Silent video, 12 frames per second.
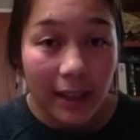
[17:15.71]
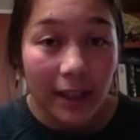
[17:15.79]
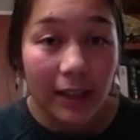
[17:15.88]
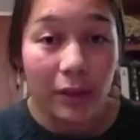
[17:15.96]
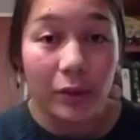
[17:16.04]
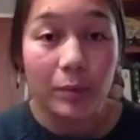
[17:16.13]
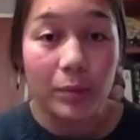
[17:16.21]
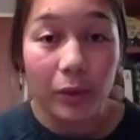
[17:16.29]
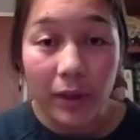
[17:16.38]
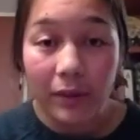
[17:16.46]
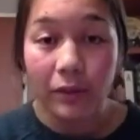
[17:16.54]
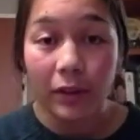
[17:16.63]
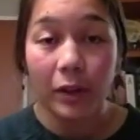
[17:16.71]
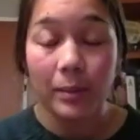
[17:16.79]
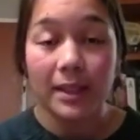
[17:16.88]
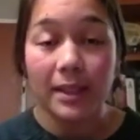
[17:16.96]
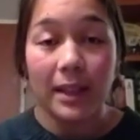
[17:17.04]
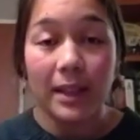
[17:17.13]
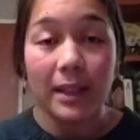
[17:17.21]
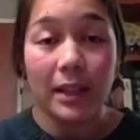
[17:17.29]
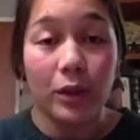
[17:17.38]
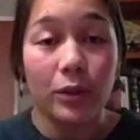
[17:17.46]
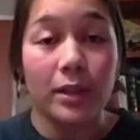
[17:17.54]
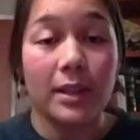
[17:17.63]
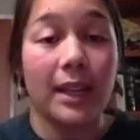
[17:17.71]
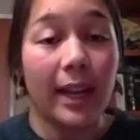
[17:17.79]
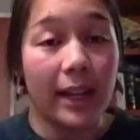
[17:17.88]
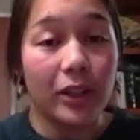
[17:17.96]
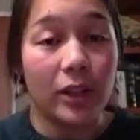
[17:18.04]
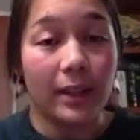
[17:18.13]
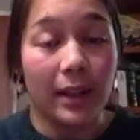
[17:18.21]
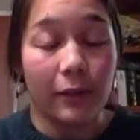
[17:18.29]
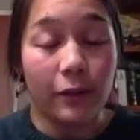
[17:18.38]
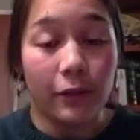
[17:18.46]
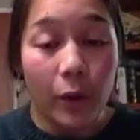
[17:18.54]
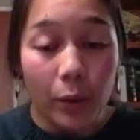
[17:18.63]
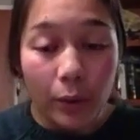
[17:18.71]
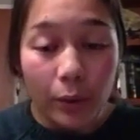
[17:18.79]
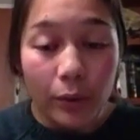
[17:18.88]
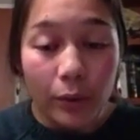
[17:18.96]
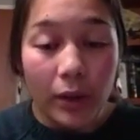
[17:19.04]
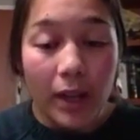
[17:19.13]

in those marine environments that they're used to catching their food